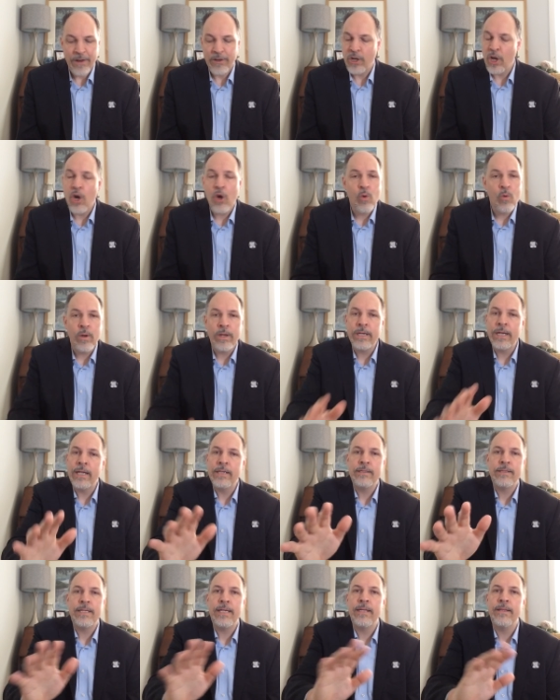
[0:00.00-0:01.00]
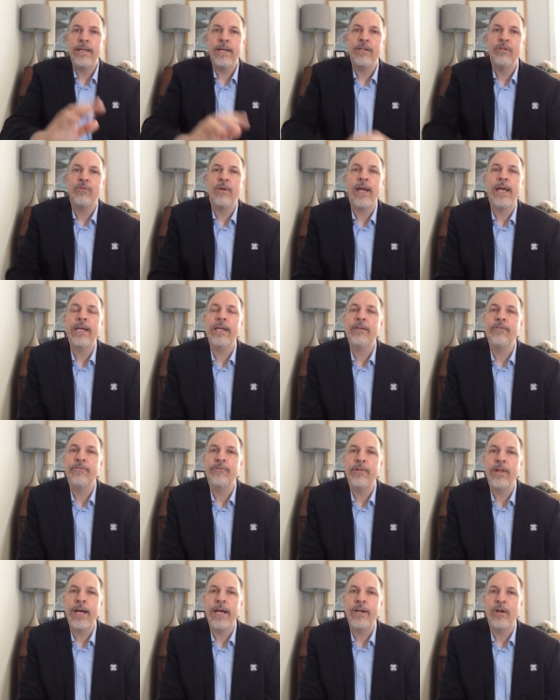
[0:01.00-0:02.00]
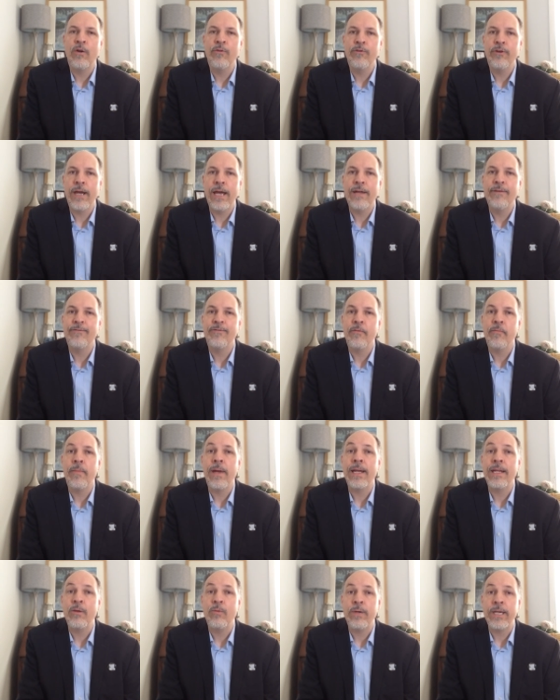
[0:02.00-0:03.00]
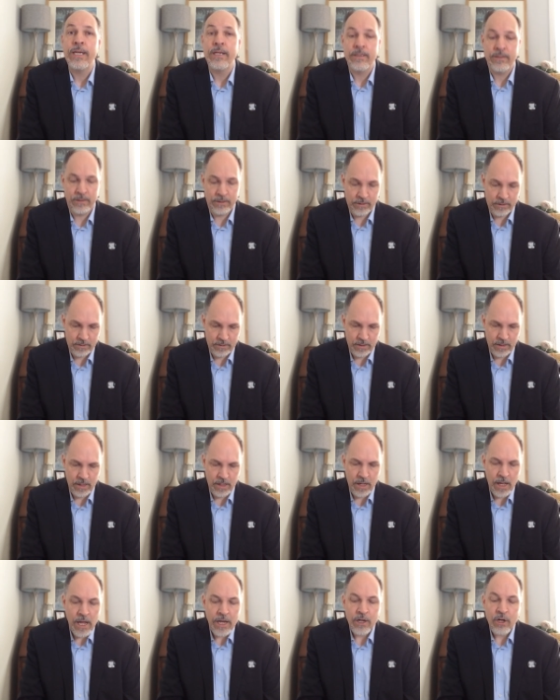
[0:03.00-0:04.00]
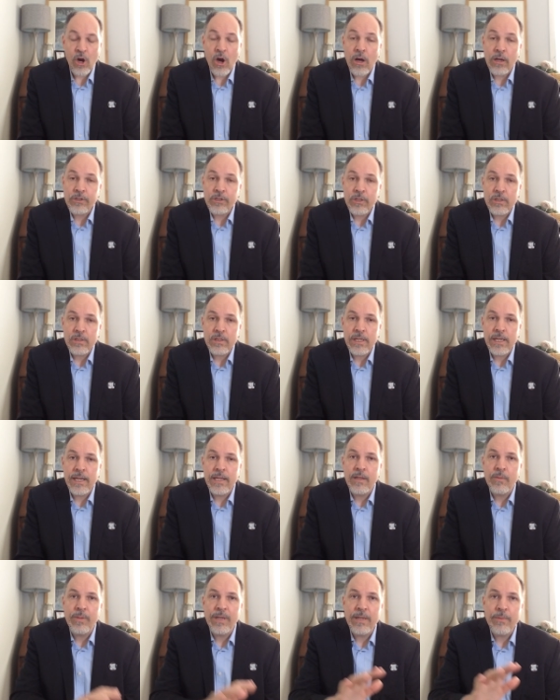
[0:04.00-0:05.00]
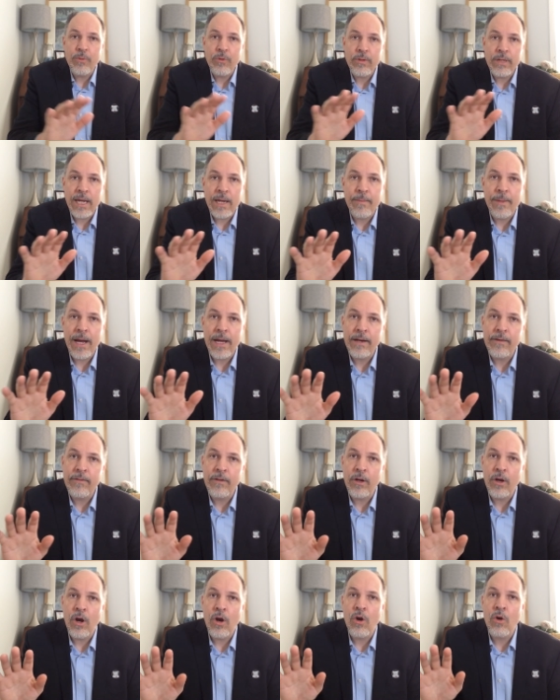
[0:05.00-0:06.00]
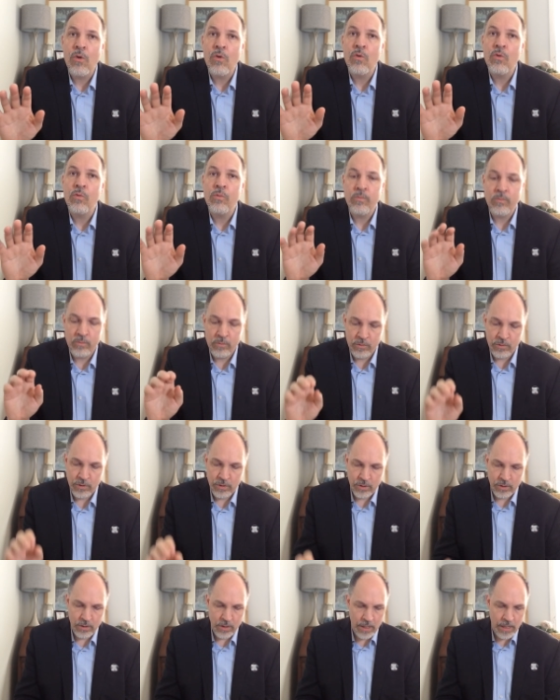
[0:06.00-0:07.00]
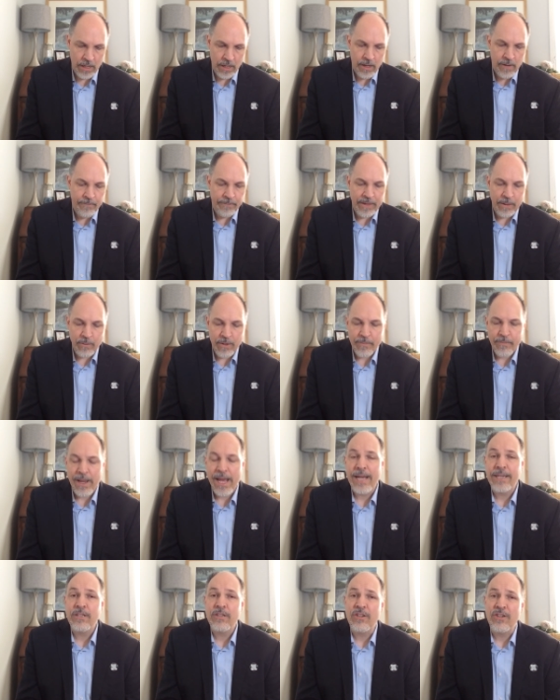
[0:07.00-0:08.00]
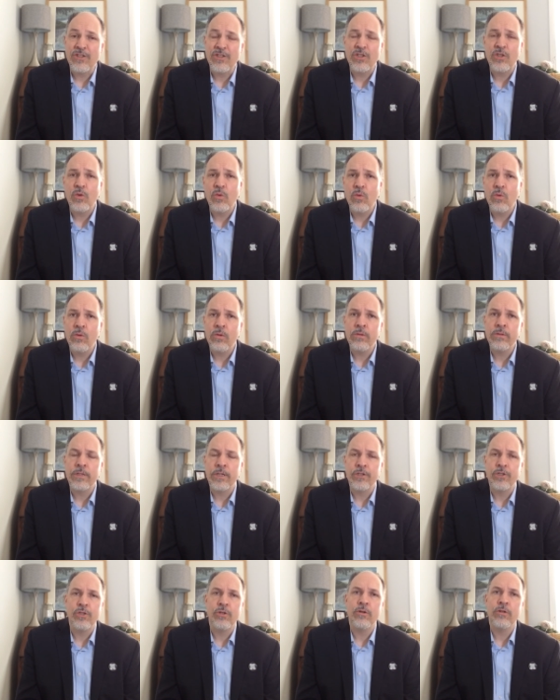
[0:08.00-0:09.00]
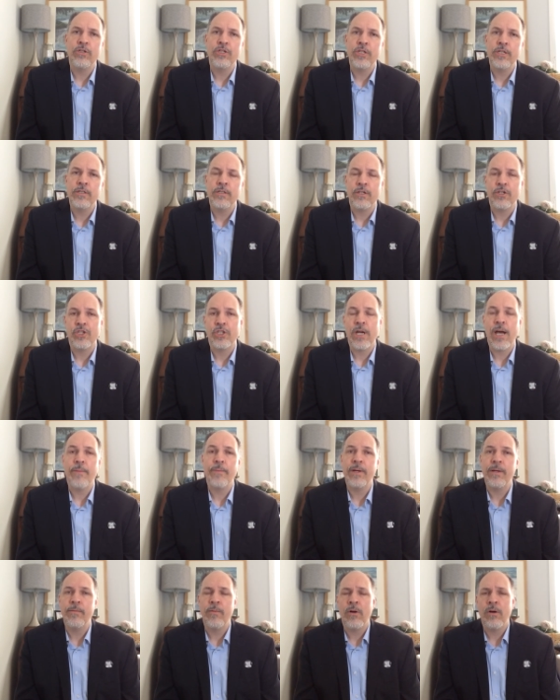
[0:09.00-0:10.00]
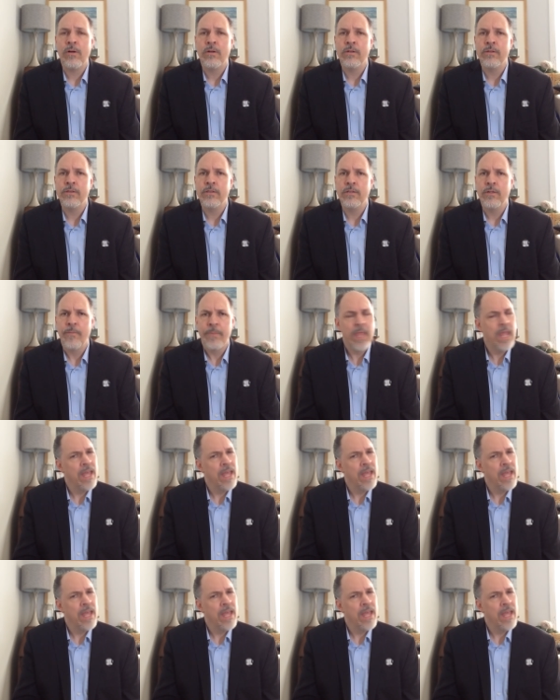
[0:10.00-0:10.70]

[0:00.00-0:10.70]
No one had seen that dragon flying overhead for many weeks. Cautiously, the people came out of their homes. They went back to their schools and churches and shopping malls.